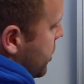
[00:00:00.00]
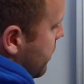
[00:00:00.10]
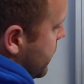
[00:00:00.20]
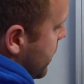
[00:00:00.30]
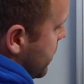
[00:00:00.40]

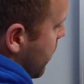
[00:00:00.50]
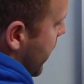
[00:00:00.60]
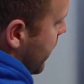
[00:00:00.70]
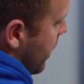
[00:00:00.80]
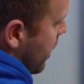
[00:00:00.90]
shifts this
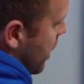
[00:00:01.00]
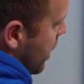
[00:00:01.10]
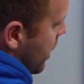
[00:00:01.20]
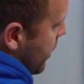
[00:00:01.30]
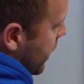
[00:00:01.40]
way,
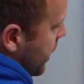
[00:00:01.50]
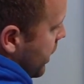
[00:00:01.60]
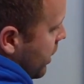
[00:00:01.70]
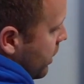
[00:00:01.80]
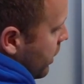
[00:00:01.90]

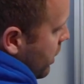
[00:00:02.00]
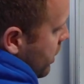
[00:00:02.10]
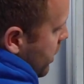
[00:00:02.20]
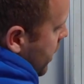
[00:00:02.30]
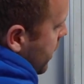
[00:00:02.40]
here
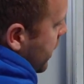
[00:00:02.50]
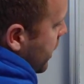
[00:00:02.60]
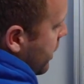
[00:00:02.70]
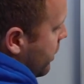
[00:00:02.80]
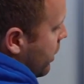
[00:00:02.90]
and
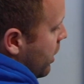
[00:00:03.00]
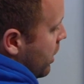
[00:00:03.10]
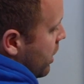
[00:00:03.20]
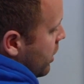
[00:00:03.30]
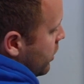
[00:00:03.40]
here.
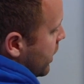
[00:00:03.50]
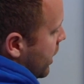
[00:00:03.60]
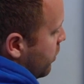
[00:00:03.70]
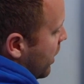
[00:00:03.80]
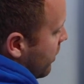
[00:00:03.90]

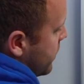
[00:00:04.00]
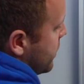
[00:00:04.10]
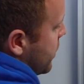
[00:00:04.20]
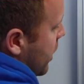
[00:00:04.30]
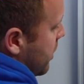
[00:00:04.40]
Okay, we often
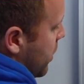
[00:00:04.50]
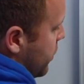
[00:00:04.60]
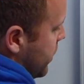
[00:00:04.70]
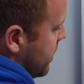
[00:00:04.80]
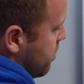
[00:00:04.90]
talk
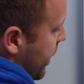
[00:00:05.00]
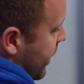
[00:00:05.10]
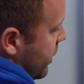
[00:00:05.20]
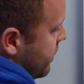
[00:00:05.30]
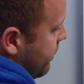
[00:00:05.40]
about these
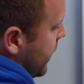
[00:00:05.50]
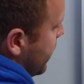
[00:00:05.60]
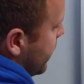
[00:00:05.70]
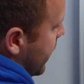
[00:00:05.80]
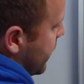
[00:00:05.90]
players
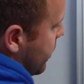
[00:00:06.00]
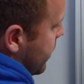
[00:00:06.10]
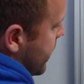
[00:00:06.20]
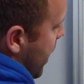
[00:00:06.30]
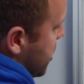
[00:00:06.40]
feeling like they're
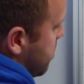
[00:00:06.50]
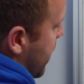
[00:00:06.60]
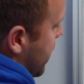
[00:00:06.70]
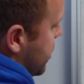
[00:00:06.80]
attached by a